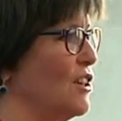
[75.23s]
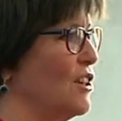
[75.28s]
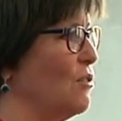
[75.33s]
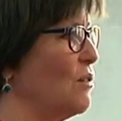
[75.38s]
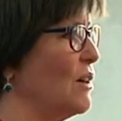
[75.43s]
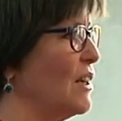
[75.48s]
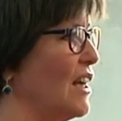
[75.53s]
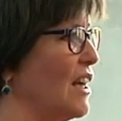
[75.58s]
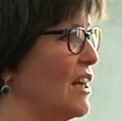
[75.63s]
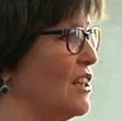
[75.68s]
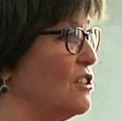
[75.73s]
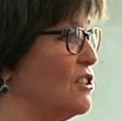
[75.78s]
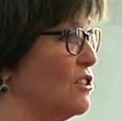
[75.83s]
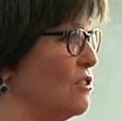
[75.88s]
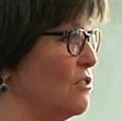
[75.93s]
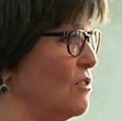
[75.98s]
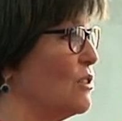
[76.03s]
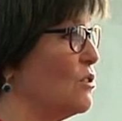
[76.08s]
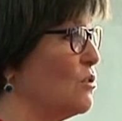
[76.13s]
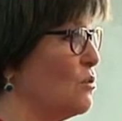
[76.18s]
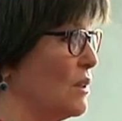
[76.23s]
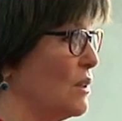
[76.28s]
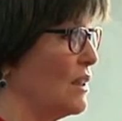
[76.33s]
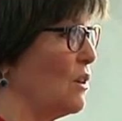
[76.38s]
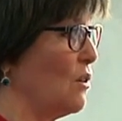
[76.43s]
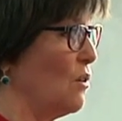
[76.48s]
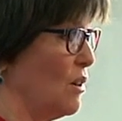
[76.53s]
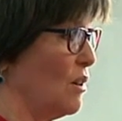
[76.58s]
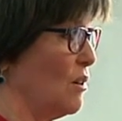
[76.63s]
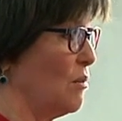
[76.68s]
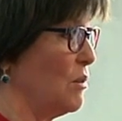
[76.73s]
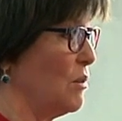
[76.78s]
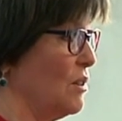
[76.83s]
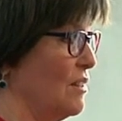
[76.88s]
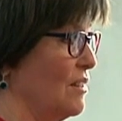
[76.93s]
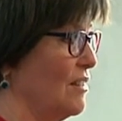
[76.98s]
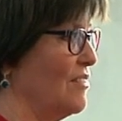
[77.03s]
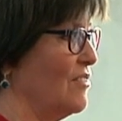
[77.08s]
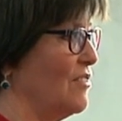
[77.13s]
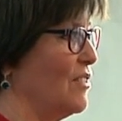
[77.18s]
such as keys to a rewarding
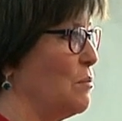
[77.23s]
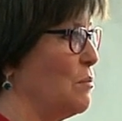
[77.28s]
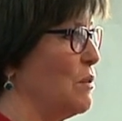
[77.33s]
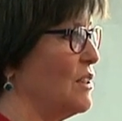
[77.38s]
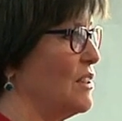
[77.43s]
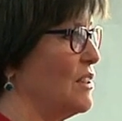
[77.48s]
scientific